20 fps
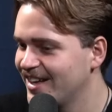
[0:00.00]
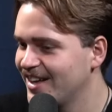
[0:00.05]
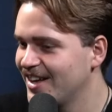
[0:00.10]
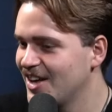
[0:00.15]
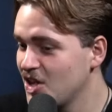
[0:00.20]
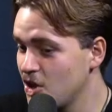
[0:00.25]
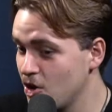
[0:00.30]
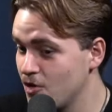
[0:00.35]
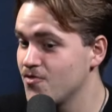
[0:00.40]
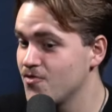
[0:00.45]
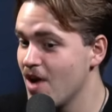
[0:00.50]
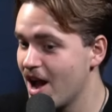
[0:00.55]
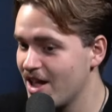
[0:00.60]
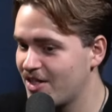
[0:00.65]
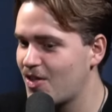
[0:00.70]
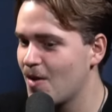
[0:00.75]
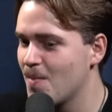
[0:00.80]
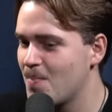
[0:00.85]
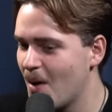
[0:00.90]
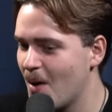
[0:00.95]
You've
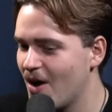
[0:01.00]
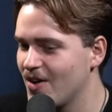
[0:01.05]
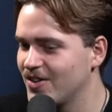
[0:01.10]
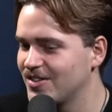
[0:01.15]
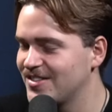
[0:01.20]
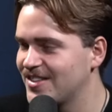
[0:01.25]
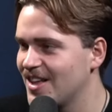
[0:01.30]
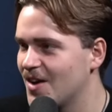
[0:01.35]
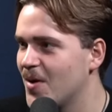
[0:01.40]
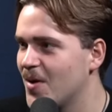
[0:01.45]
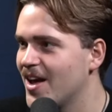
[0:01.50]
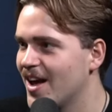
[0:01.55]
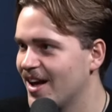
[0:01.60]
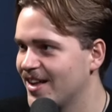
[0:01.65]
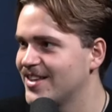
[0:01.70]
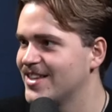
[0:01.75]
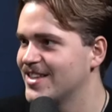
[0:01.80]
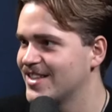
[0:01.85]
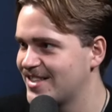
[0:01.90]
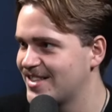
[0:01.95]
read the poster. We
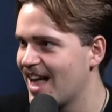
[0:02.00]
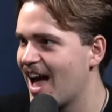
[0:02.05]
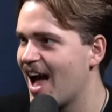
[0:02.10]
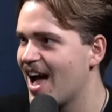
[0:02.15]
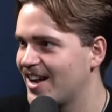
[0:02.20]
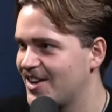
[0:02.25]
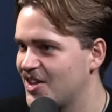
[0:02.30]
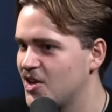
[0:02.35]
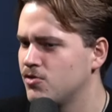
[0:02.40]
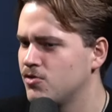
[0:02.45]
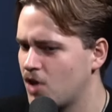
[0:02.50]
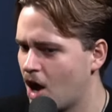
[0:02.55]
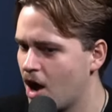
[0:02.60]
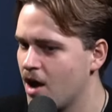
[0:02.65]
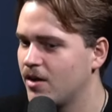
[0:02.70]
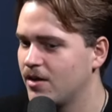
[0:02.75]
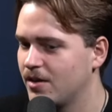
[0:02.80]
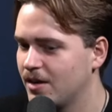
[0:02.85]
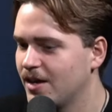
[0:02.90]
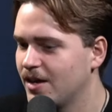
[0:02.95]
understand. You
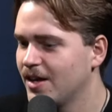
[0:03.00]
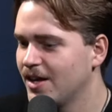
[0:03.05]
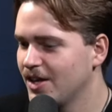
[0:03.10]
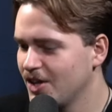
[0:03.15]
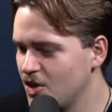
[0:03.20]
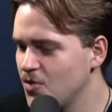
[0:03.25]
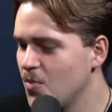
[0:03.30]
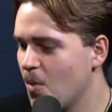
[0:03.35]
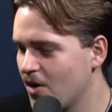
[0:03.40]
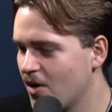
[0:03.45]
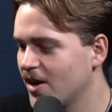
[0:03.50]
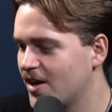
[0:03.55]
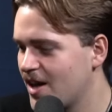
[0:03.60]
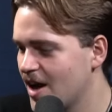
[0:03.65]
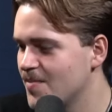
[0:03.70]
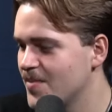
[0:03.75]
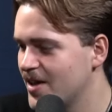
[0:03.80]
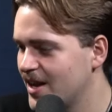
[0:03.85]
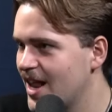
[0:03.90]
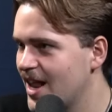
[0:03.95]
don't, you want to
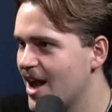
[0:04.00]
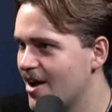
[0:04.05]
come in oh, here